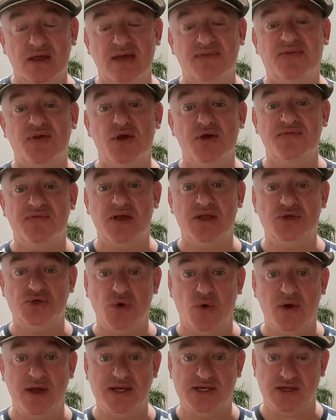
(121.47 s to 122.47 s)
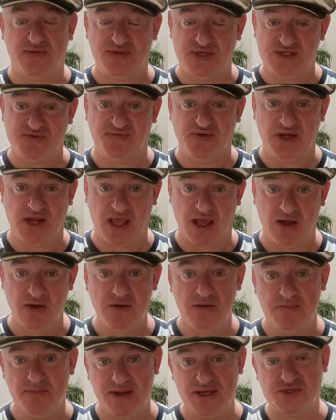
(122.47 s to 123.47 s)
If you've enjoyed this
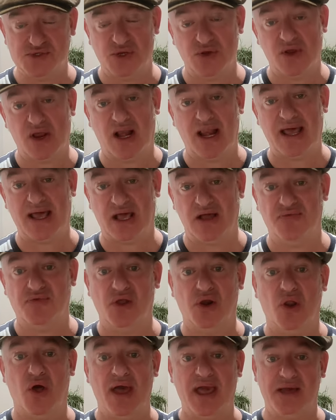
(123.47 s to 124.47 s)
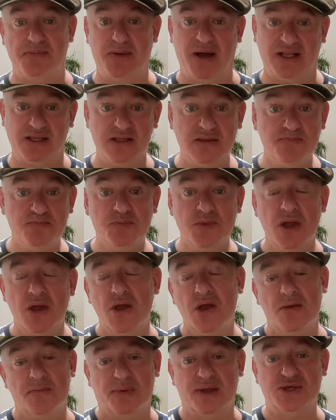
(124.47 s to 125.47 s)
video, please do click the like button.
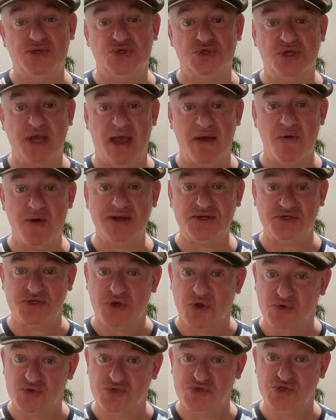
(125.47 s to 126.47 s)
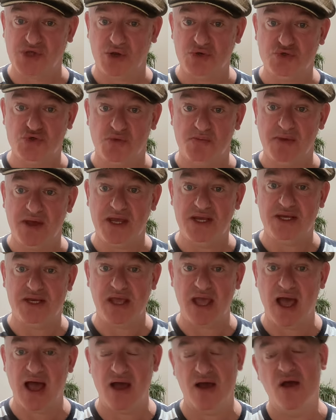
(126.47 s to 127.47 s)
Please share it on social
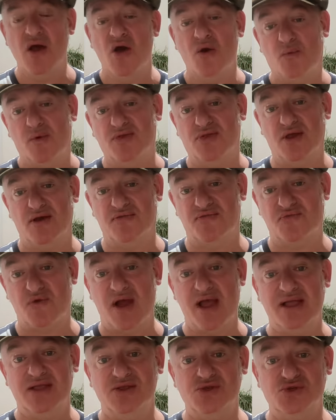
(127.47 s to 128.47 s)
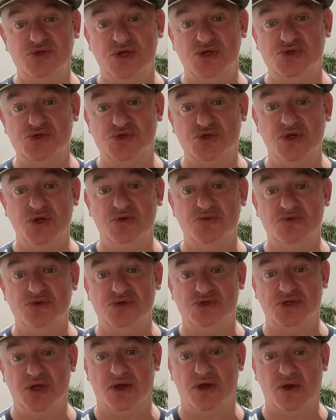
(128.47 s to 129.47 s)
media with your friends, your
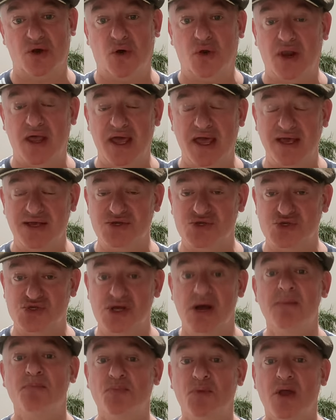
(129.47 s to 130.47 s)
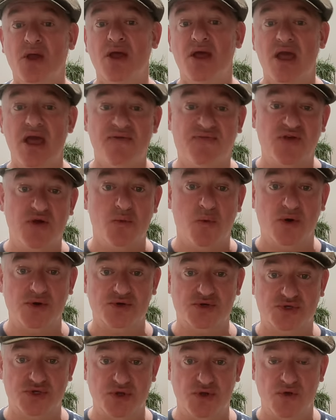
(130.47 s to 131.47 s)
students, your colleagues. If you
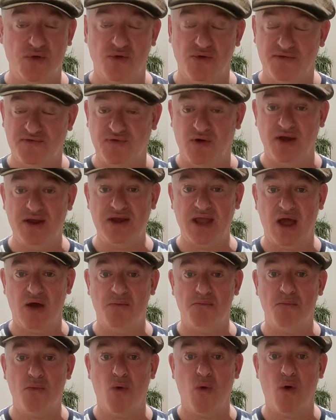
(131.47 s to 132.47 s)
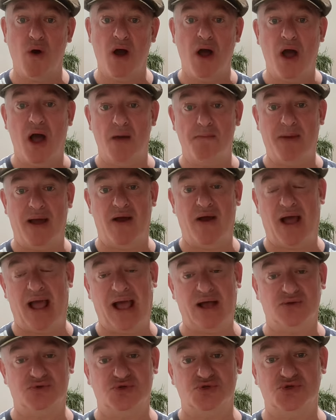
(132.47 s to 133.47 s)
want to find out more about
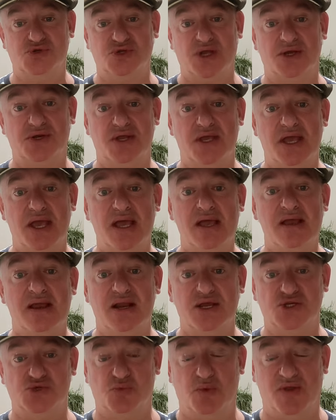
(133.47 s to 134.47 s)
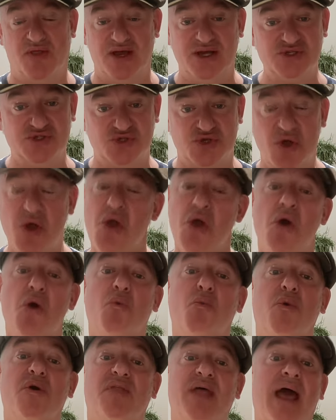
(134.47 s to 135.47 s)
how to study English with us
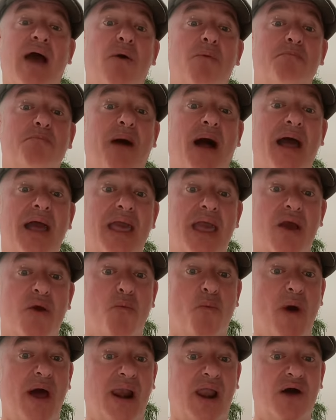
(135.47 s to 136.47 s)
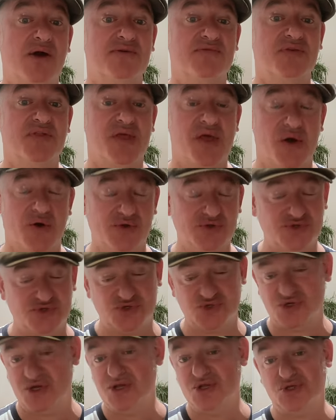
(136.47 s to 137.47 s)
without paying well over the
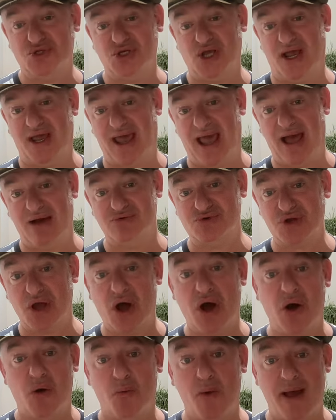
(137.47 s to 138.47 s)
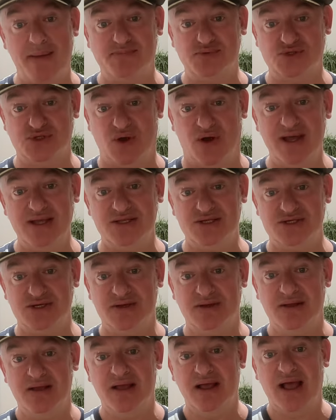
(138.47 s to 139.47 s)
odds, check out our website.
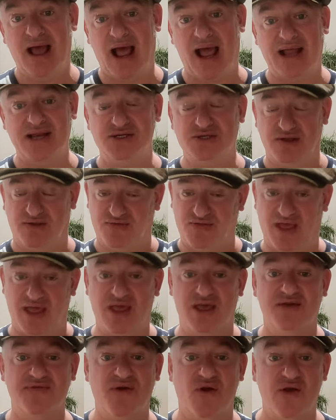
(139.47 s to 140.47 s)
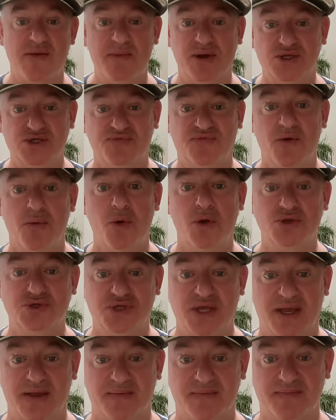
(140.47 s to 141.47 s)
And thank you very much for
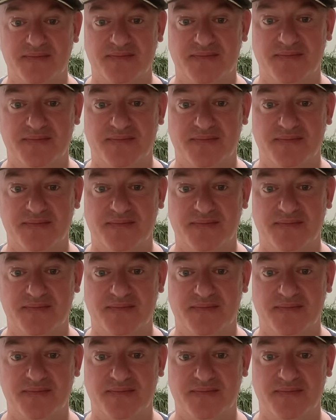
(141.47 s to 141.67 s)
watching.